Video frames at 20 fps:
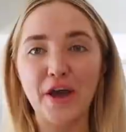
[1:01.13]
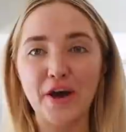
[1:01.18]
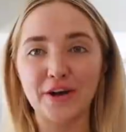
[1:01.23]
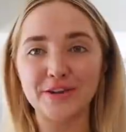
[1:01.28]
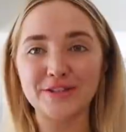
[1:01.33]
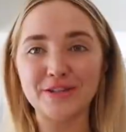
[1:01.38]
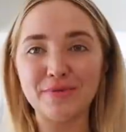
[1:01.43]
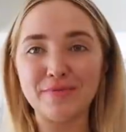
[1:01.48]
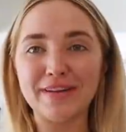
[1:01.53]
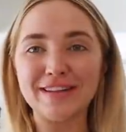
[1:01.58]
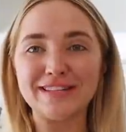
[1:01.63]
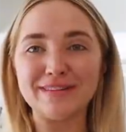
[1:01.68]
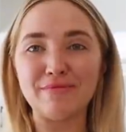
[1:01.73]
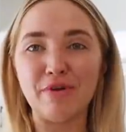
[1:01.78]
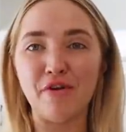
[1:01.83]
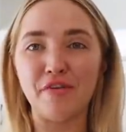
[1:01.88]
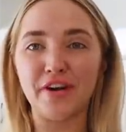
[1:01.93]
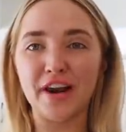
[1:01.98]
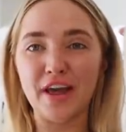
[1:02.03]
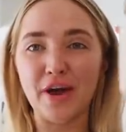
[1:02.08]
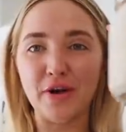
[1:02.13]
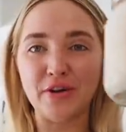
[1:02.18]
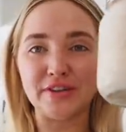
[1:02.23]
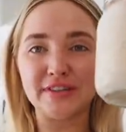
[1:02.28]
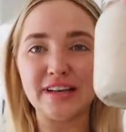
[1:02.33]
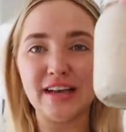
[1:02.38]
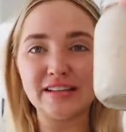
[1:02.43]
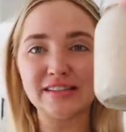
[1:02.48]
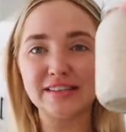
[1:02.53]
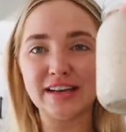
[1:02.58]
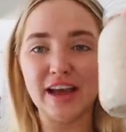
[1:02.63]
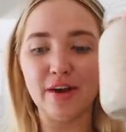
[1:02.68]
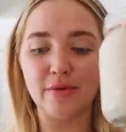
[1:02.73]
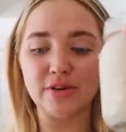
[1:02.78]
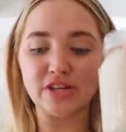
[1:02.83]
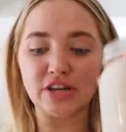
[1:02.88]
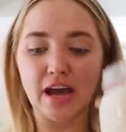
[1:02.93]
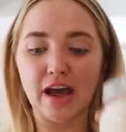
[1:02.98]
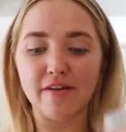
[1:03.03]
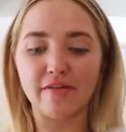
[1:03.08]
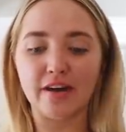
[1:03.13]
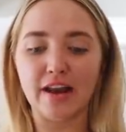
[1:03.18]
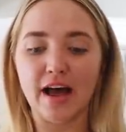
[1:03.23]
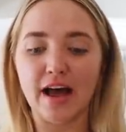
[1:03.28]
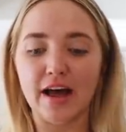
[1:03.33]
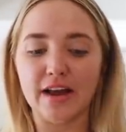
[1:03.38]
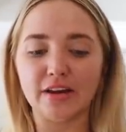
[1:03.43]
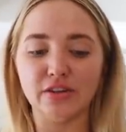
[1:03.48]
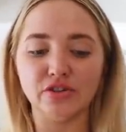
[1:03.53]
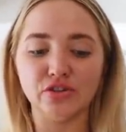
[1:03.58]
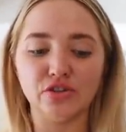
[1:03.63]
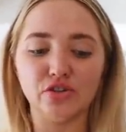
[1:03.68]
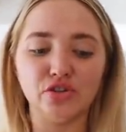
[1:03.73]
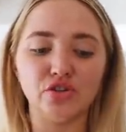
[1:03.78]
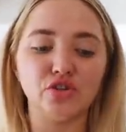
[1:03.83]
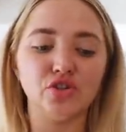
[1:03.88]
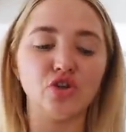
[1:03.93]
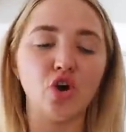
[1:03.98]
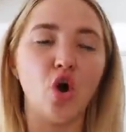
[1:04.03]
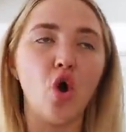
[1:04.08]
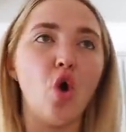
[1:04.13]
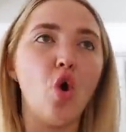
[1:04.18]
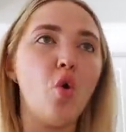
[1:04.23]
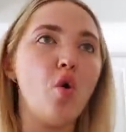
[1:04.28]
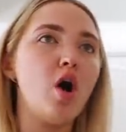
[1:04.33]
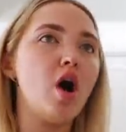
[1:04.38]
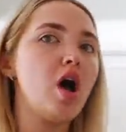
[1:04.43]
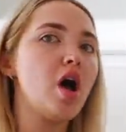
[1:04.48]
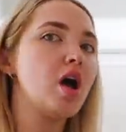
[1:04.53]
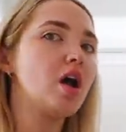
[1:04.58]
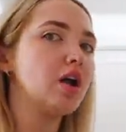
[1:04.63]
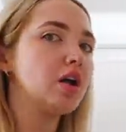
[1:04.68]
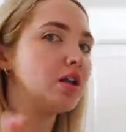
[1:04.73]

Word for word: I also made some overnight oats last night, which I haven't had in so